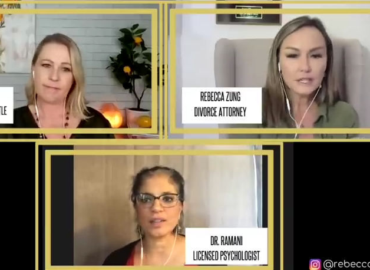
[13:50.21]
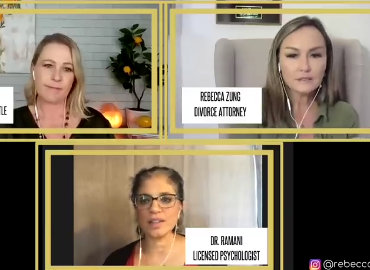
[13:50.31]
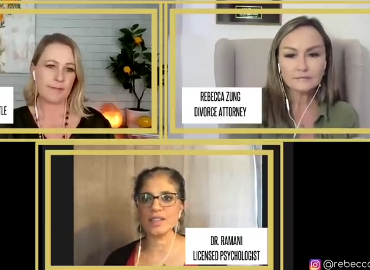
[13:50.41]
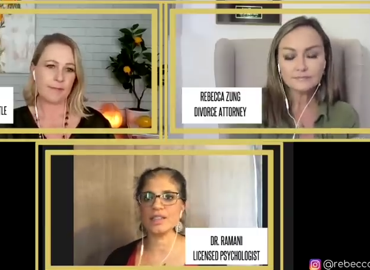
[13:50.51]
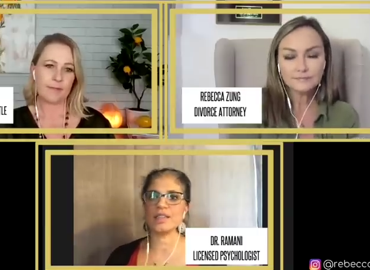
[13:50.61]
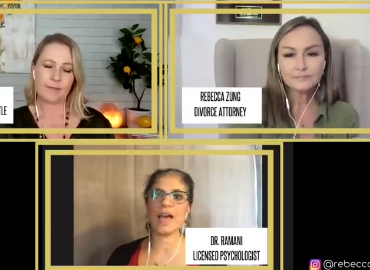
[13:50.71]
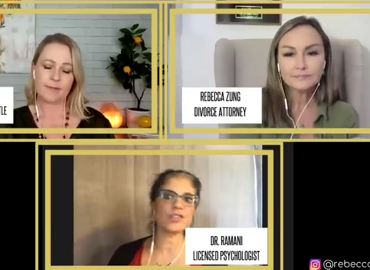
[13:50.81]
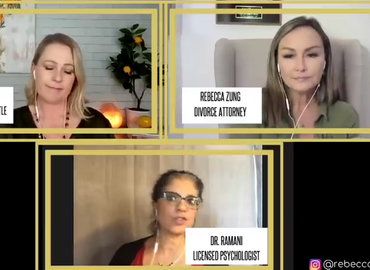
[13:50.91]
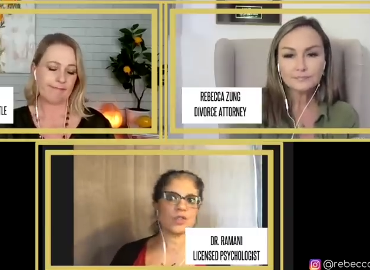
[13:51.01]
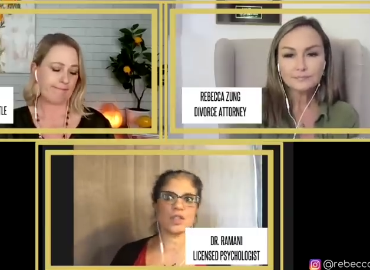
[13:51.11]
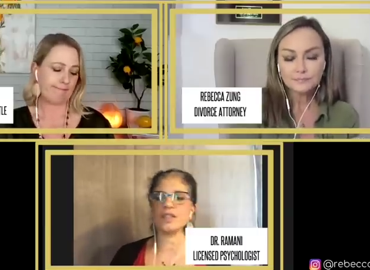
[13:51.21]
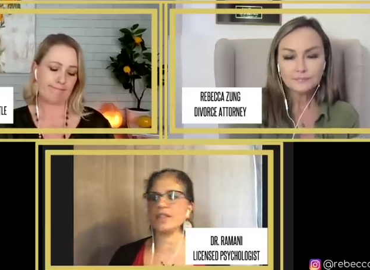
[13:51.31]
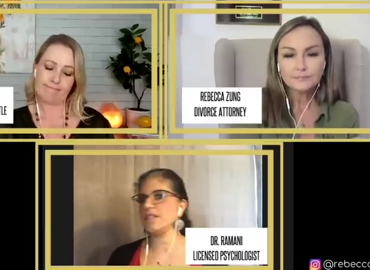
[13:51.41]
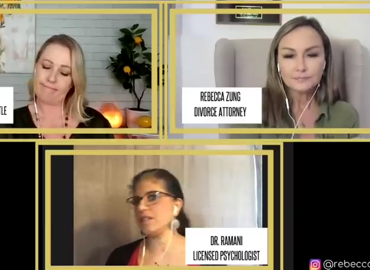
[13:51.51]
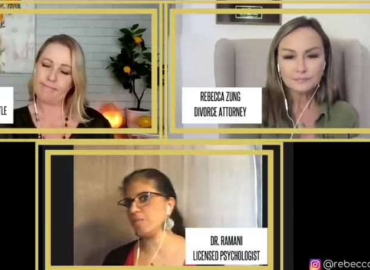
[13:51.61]
Speaker 1: And these statutes and these
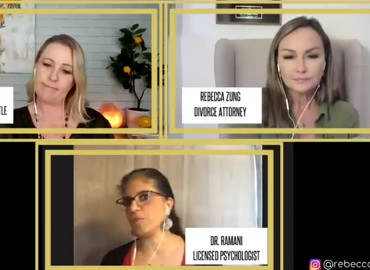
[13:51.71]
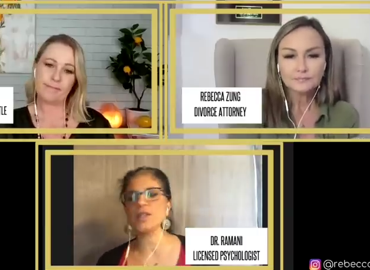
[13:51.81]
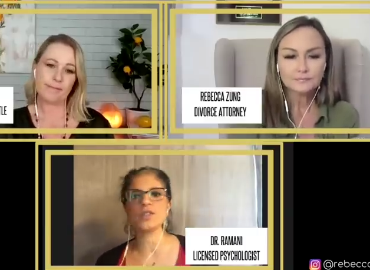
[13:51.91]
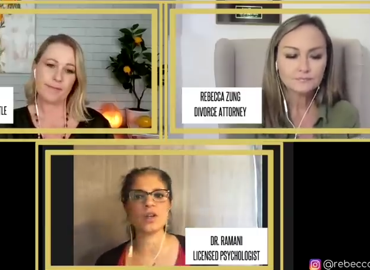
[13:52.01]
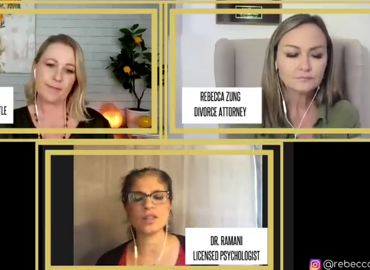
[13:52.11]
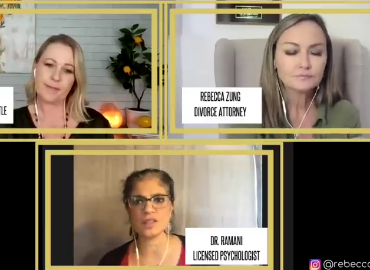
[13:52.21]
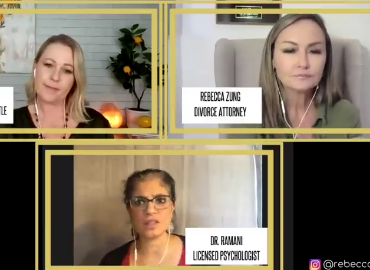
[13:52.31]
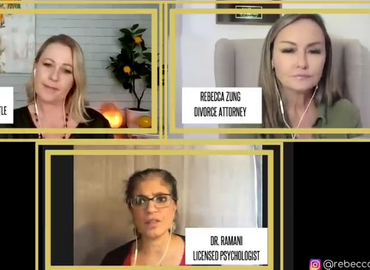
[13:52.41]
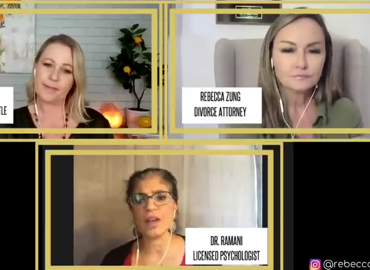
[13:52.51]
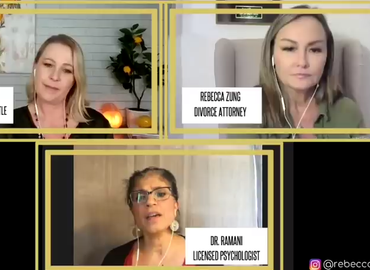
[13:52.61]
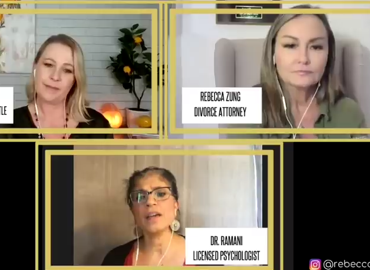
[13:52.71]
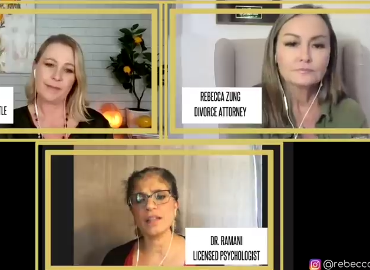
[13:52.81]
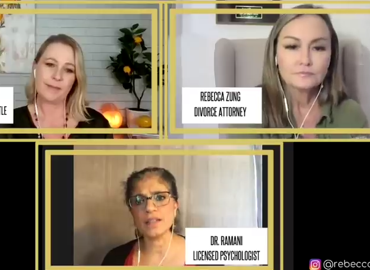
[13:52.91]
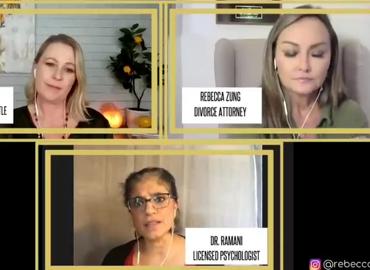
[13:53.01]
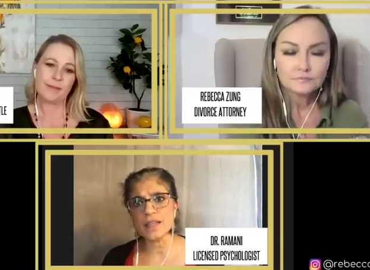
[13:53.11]
18 points and all this stuff can
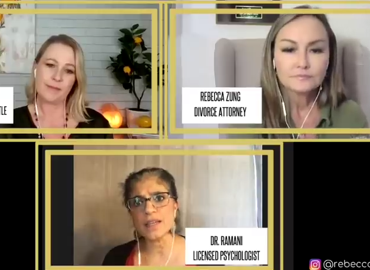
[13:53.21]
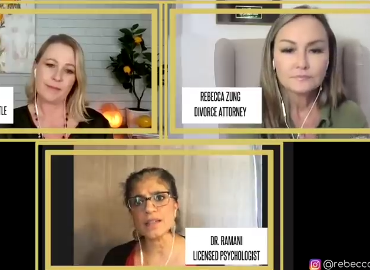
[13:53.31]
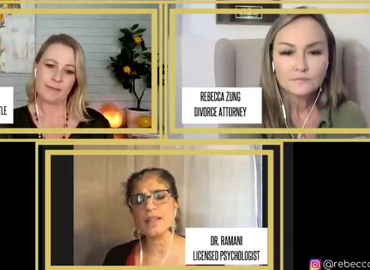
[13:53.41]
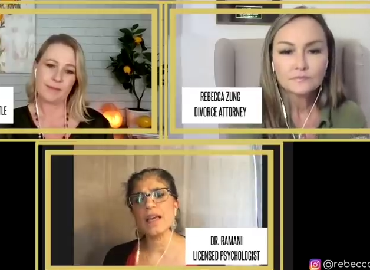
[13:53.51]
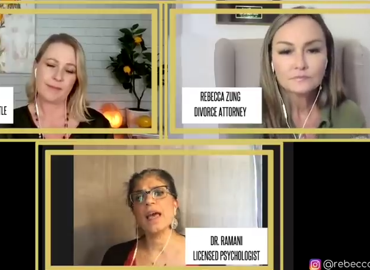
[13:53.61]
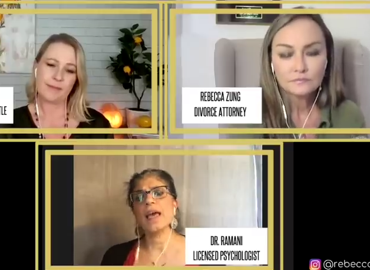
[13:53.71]
exist.